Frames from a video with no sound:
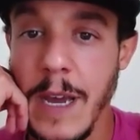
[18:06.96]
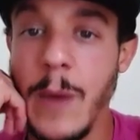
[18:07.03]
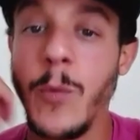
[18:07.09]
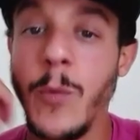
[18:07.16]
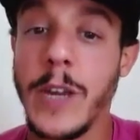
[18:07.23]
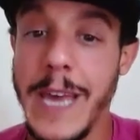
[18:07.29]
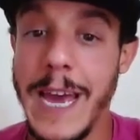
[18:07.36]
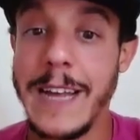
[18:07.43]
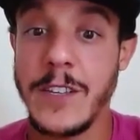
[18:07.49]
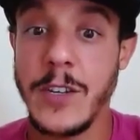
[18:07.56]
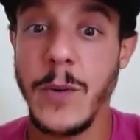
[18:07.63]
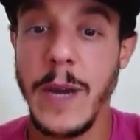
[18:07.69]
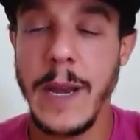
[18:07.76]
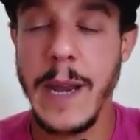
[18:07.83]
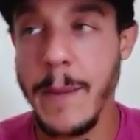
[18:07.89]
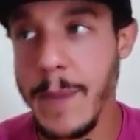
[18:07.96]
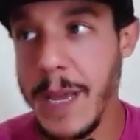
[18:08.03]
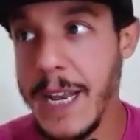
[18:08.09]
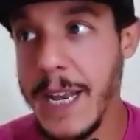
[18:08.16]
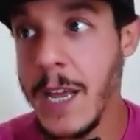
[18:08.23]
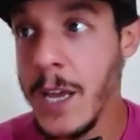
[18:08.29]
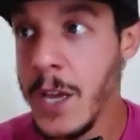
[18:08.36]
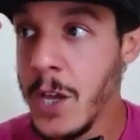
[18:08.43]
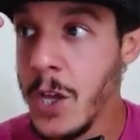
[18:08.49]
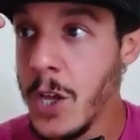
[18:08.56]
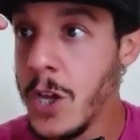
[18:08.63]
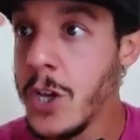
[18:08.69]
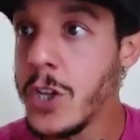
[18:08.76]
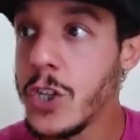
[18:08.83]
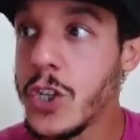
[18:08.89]
And we'll get to it. I mean,
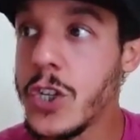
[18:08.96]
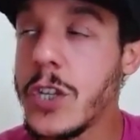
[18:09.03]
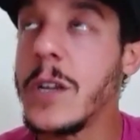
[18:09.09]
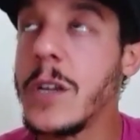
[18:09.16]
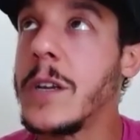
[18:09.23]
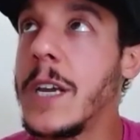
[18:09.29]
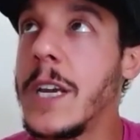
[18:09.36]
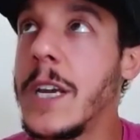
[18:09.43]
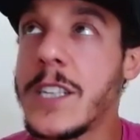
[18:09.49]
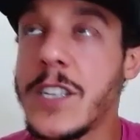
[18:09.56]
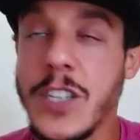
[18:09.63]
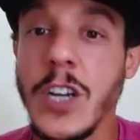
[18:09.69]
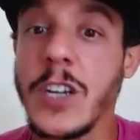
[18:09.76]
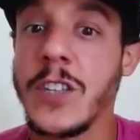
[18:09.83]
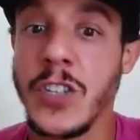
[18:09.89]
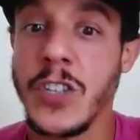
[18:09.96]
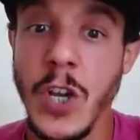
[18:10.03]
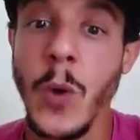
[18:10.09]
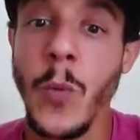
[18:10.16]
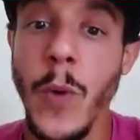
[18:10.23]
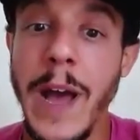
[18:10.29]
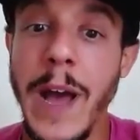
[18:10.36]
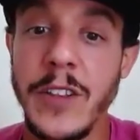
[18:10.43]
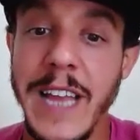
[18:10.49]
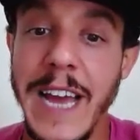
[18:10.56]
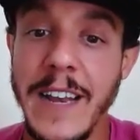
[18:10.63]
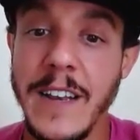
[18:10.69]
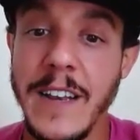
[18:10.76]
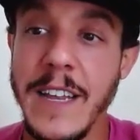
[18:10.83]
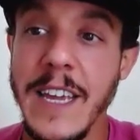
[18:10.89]
it's done so well
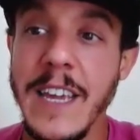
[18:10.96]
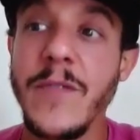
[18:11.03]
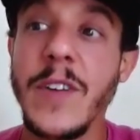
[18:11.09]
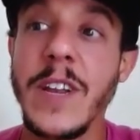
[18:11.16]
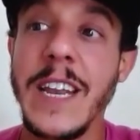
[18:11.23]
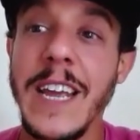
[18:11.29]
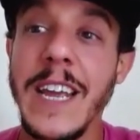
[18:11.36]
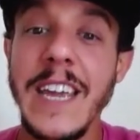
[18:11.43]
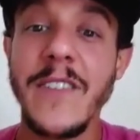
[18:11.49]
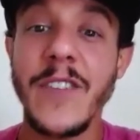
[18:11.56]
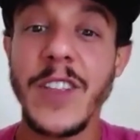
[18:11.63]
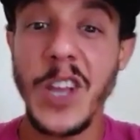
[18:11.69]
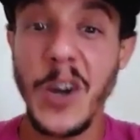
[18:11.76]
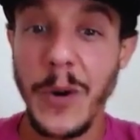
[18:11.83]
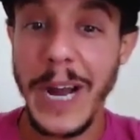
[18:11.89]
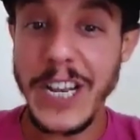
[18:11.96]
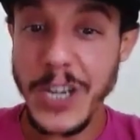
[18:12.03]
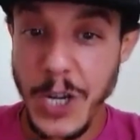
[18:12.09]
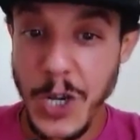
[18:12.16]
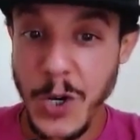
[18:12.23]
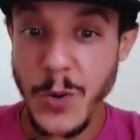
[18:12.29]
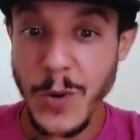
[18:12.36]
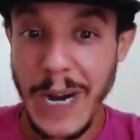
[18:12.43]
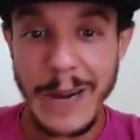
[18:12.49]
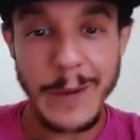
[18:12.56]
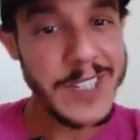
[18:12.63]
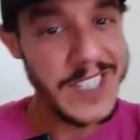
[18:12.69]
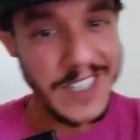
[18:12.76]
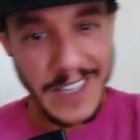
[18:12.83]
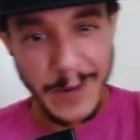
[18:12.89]
that even though I knew, I
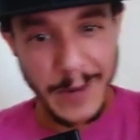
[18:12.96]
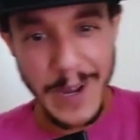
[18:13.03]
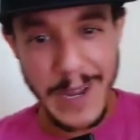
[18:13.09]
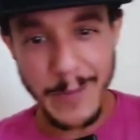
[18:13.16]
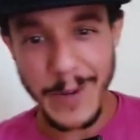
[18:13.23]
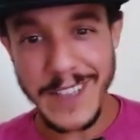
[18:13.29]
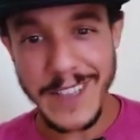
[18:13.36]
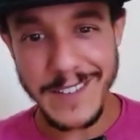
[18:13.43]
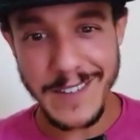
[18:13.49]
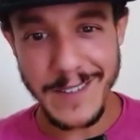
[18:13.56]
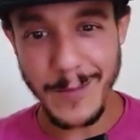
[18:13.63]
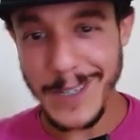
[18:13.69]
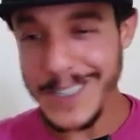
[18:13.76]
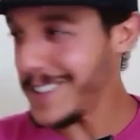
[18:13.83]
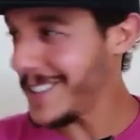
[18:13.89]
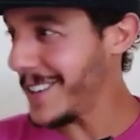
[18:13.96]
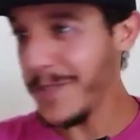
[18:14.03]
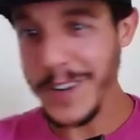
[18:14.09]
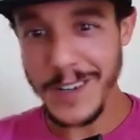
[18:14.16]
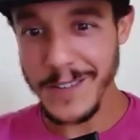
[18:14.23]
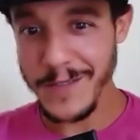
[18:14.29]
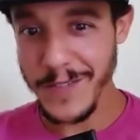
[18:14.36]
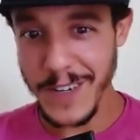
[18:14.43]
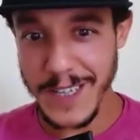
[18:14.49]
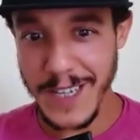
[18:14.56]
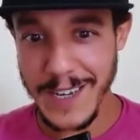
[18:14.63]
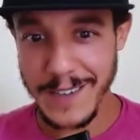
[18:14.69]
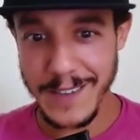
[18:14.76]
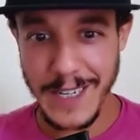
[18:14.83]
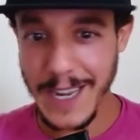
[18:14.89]
was still like, wait, when does he fucking find
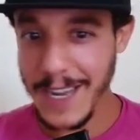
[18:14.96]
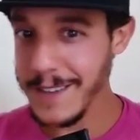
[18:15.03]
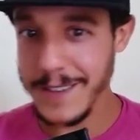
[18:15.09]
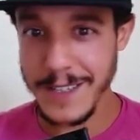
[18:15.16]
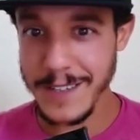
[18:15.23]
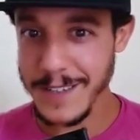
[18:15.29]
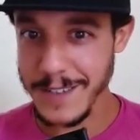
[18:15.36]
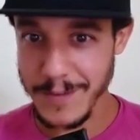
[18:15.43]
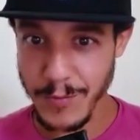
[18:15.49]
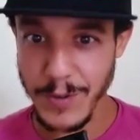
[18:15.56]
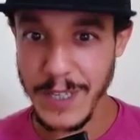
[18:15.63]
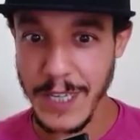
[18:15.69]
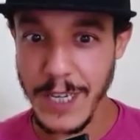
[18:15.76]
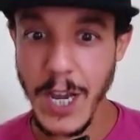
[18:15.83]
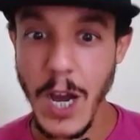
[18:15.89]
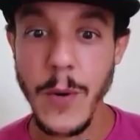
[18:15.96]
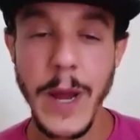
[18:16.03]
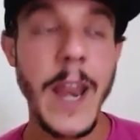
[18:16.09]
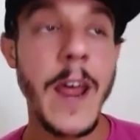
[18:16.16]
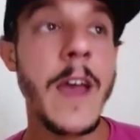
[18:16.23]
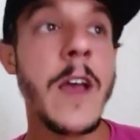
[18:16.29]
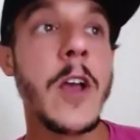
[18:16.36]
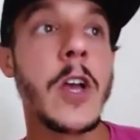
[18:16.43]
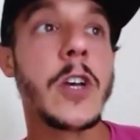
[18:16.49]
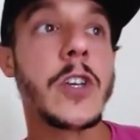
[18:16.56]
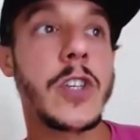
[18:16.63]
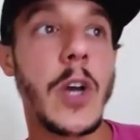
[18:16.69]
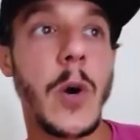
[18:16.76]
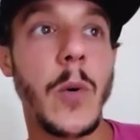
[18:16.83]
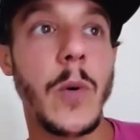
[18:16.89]
out? Like, how this is really going?
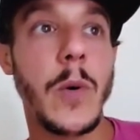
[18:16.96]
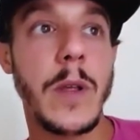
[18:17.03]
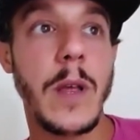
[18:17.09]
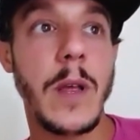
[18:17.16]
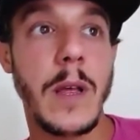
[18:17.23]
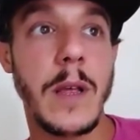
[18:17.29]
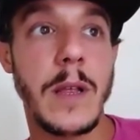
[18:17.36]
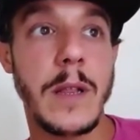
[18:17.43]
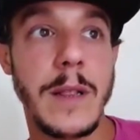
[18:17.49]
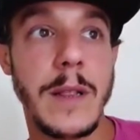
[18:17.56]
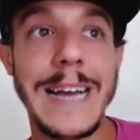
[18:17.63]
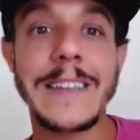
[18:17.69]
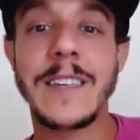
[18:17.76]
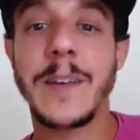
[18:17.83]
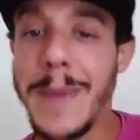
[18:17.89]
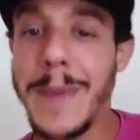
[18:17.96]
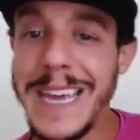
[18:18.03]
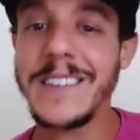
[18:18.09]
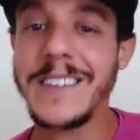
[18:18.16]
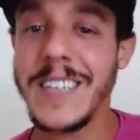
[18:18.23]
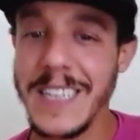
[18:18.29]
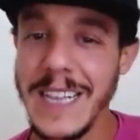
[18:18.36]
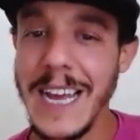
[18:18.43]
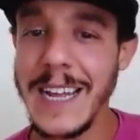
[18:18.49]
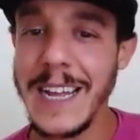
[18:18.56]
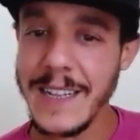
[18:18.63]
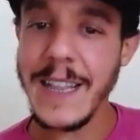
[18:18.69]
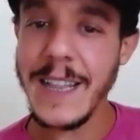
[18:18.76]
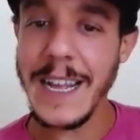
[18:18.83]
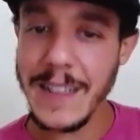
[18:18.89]
So that's amazing
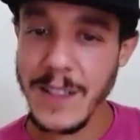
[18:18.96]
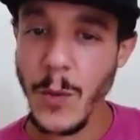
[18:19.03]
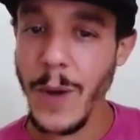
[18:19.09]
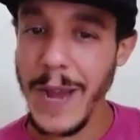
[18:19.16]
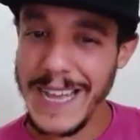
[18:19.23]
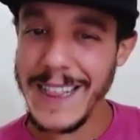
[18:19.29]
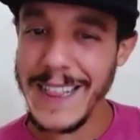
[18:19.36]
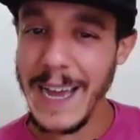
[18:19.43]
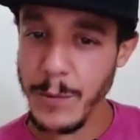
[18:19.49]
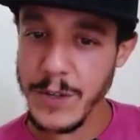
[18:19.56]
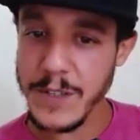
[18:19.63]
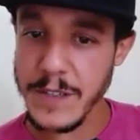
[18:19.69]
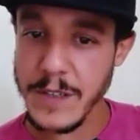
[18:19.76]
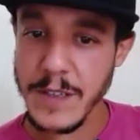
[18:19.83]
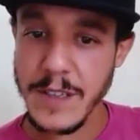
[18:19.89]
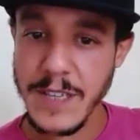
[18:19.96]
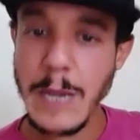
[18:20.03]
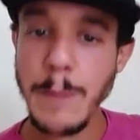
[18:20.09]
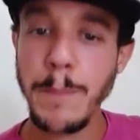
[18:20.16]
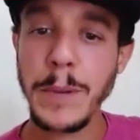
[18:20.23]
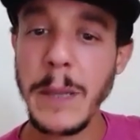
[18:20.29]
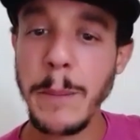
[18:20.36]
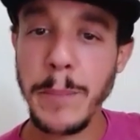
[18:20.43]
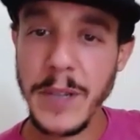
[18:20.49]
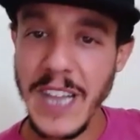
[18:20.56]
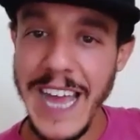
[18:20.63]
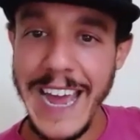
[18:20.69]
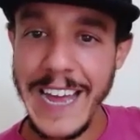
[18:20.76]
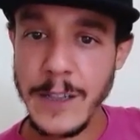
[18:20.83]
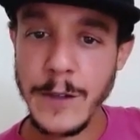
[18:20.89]
that the way that was deeply
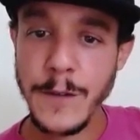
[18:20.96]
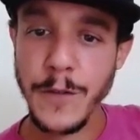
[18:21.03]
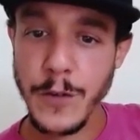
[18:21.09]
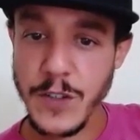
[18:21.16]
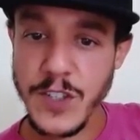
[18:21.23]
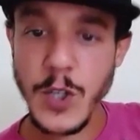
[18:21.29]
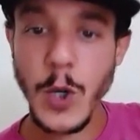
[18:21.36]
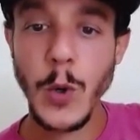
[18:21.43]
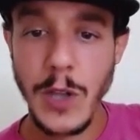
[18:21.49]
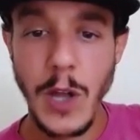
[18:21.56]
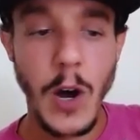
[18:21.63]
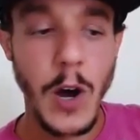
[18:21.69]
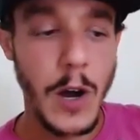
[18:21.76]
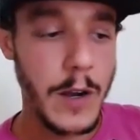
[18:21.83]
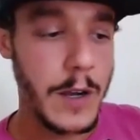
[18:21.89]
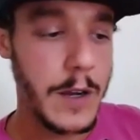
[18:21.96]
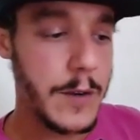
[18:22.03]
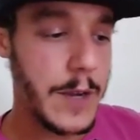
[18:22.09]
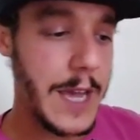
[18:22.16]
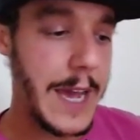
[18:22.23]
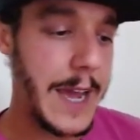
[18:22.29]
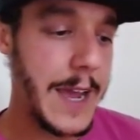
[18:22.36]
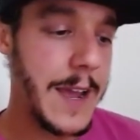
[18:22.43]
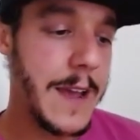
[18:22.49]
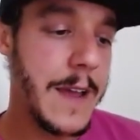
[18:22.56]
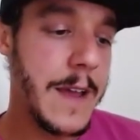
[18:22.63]
planned for so long. Okay.